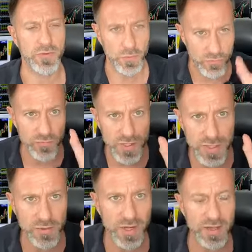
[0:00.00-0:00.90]
So a
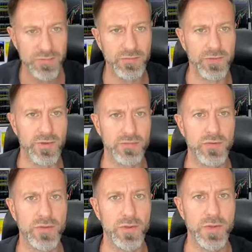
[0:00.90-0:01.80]
really good exercise
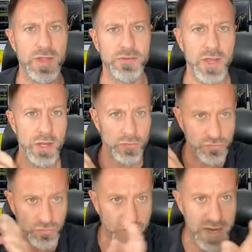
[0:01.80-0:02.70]
to do is
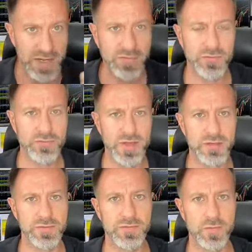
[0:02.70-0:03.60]
trade the
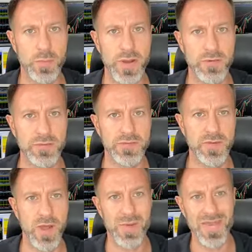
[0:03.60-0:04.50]
strategy for a period of
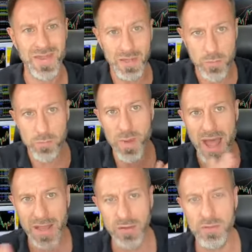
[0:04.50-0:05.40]
time and then go
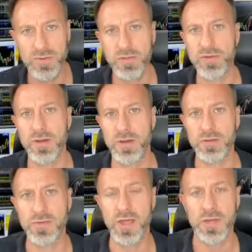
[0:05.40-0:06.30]
back over your
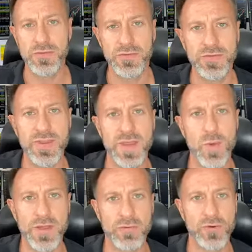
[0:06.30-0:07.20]
charts to see
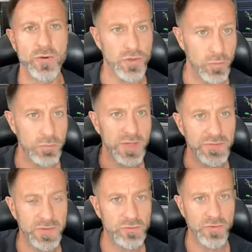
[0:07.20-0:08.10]
whether or not you're
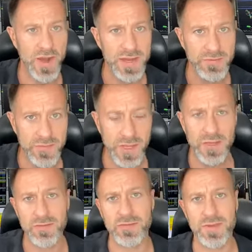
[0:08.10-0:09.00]
missing trades,
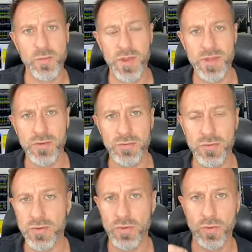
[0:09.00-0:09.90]
to see whether or
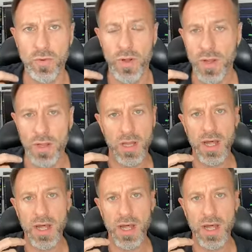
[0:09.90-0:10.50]
not you're